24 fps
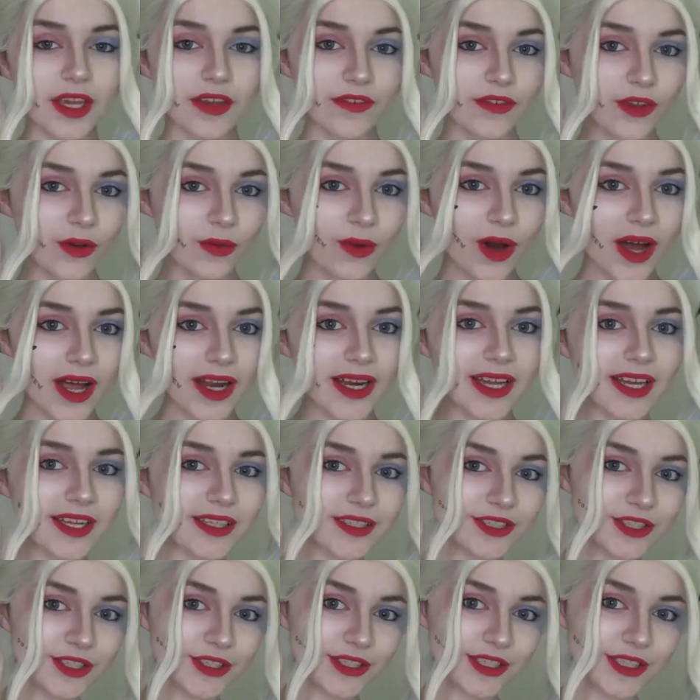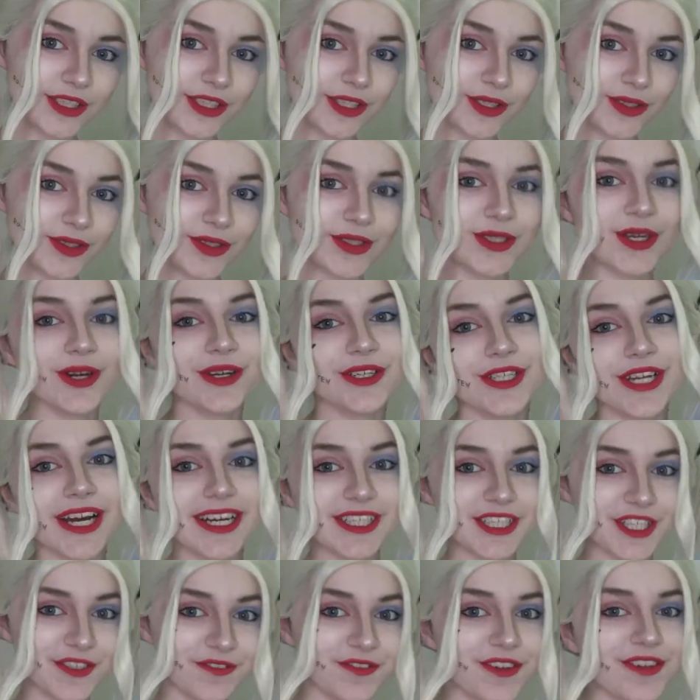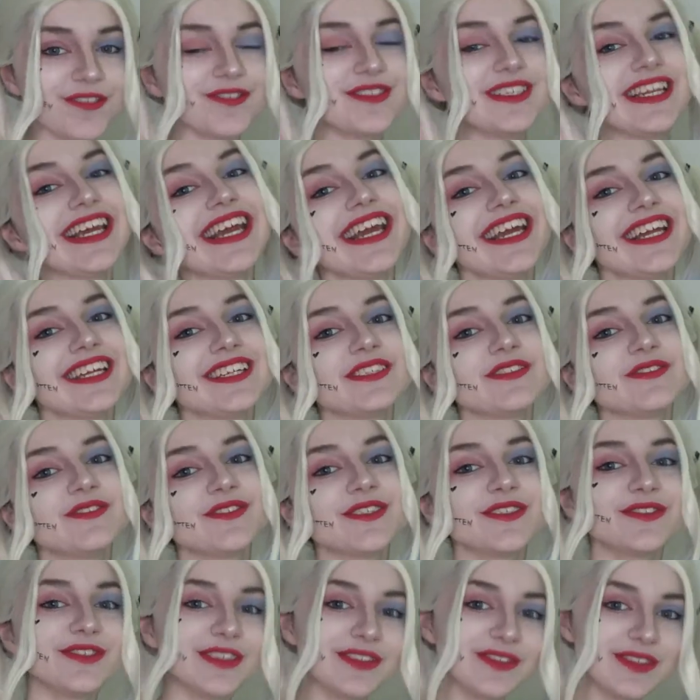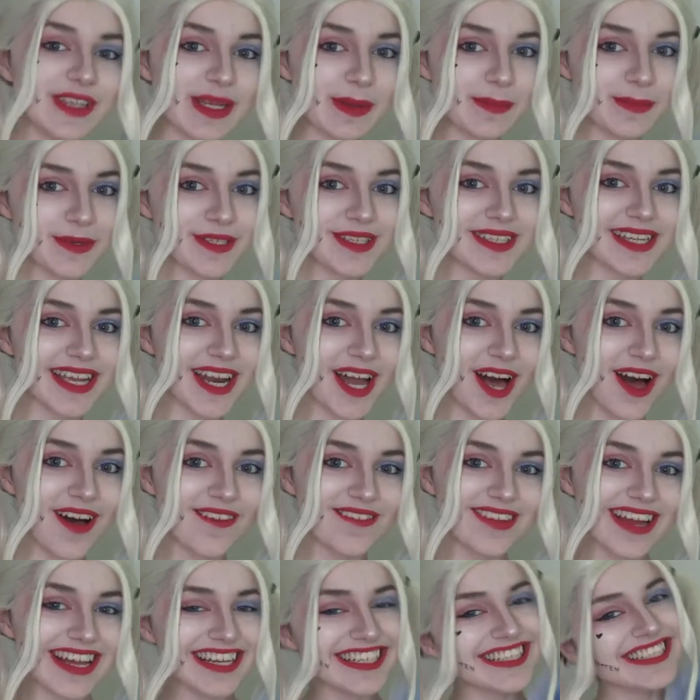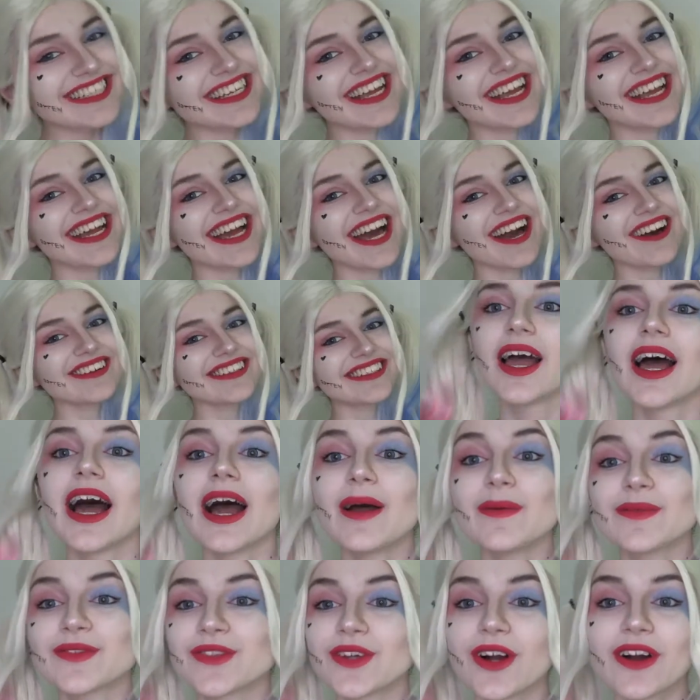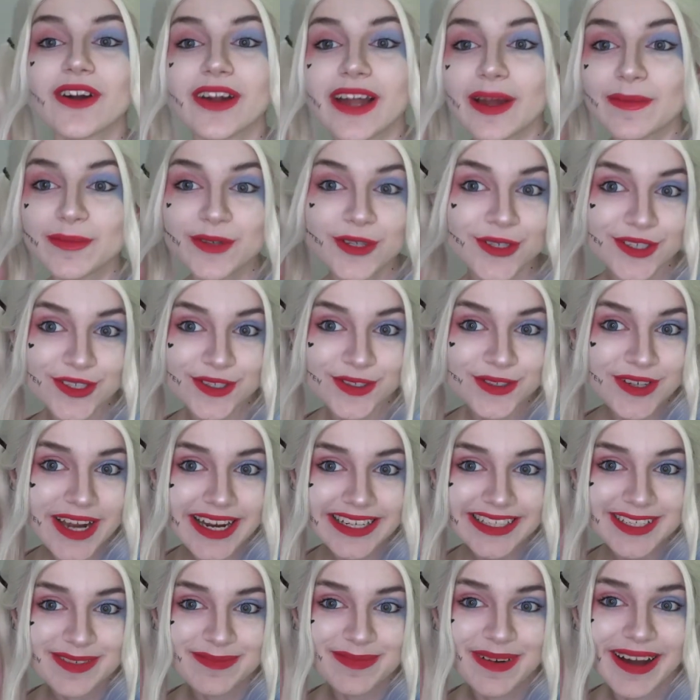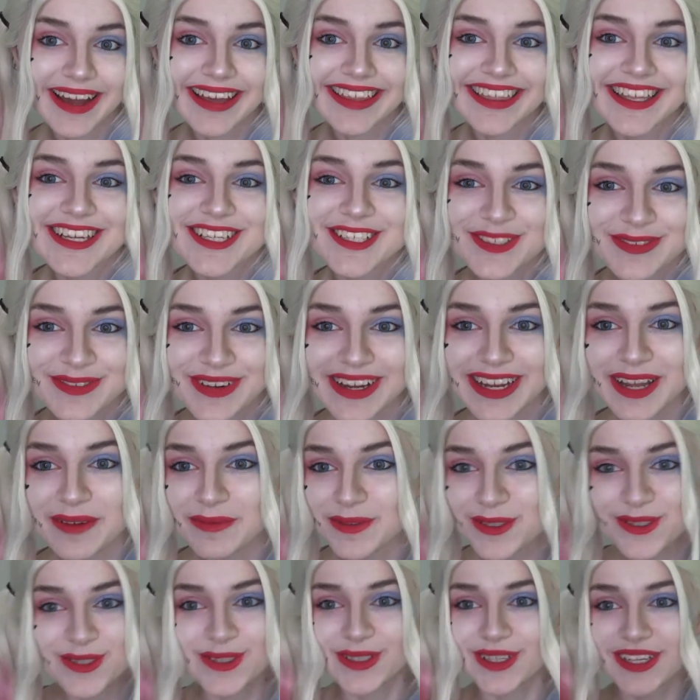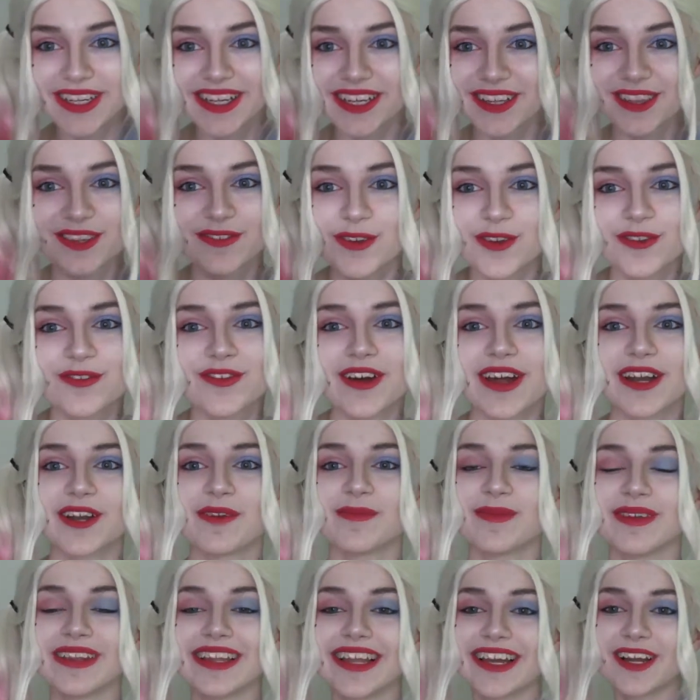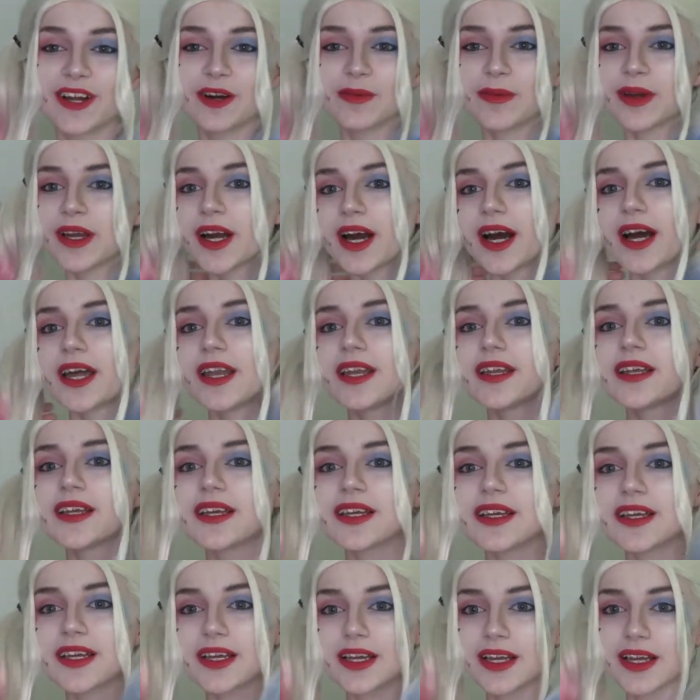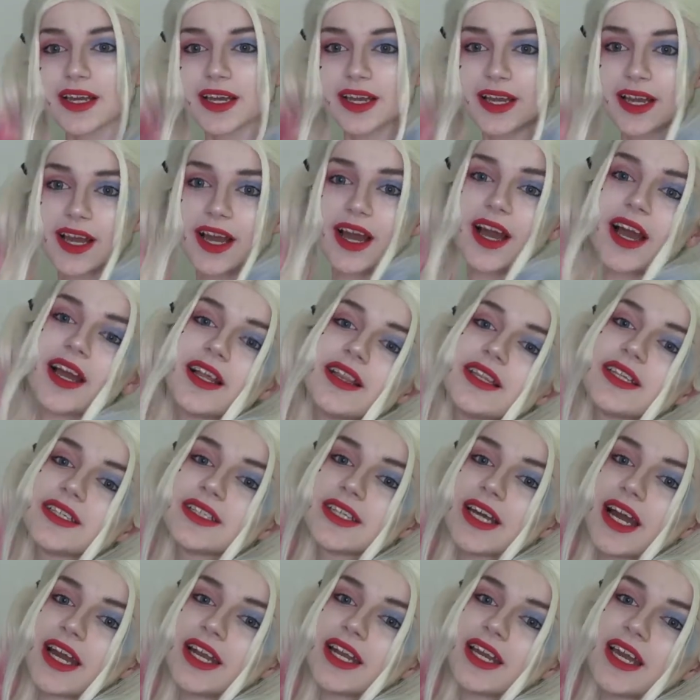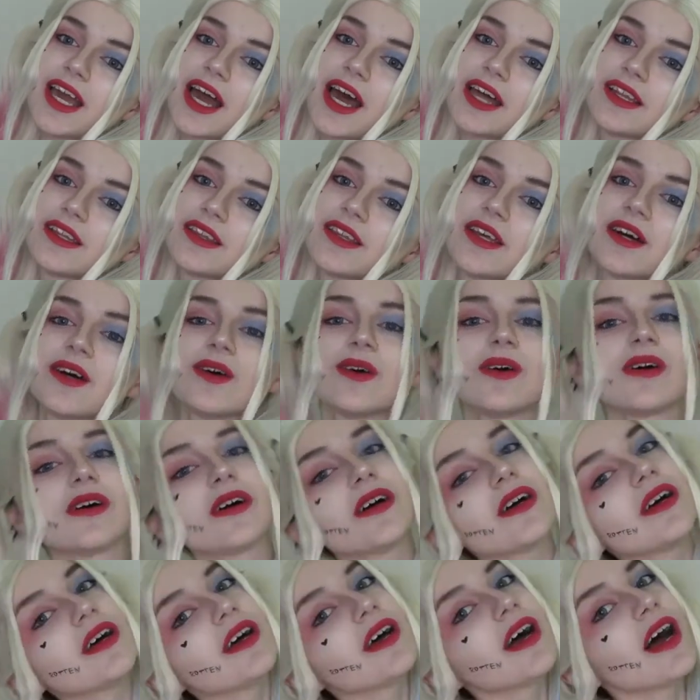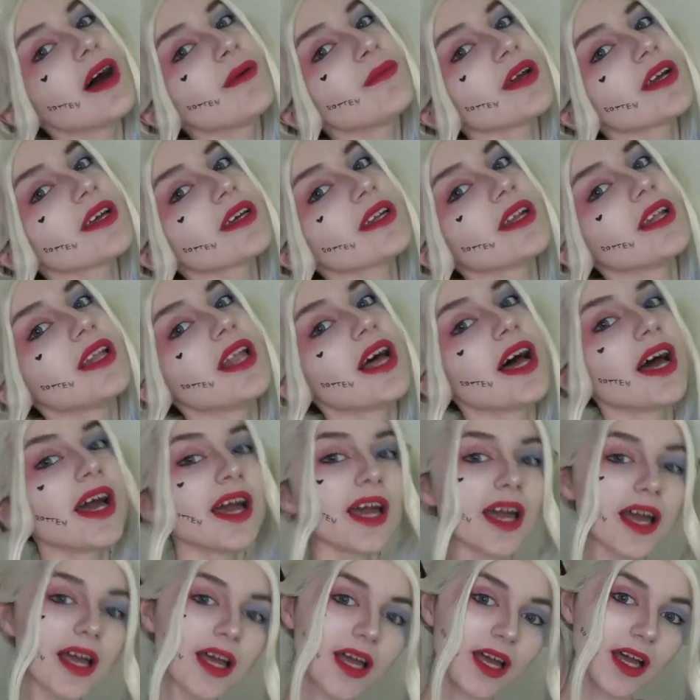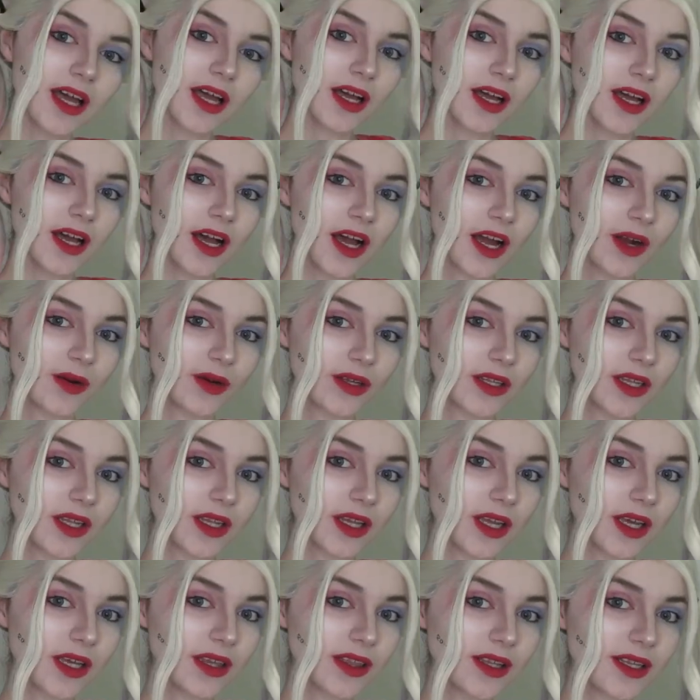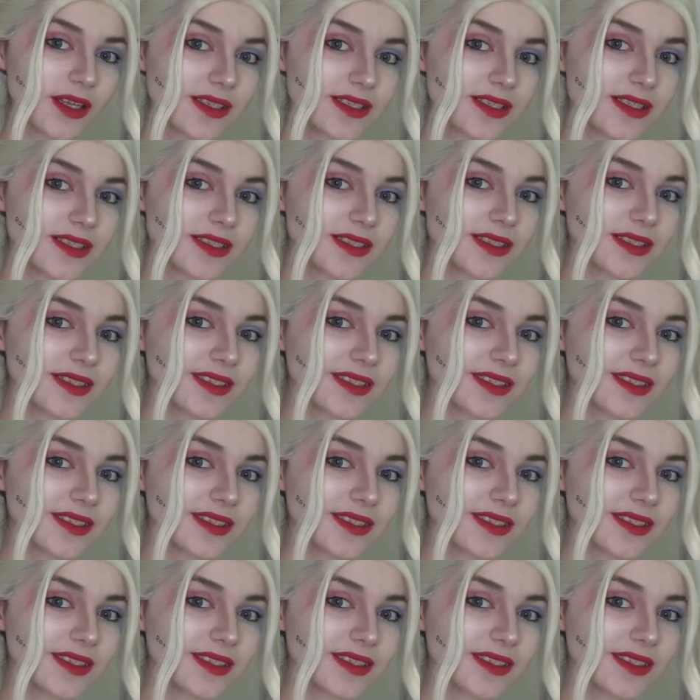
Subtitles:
If you want it, you can use code YASHI15 for 50% off at checkout. I'm sorry, I'm too distracted by this wig. I'm just looking in the viewfinder and be like, oh my god. I look kinda canon though. I'm not gonna lie. I really like this.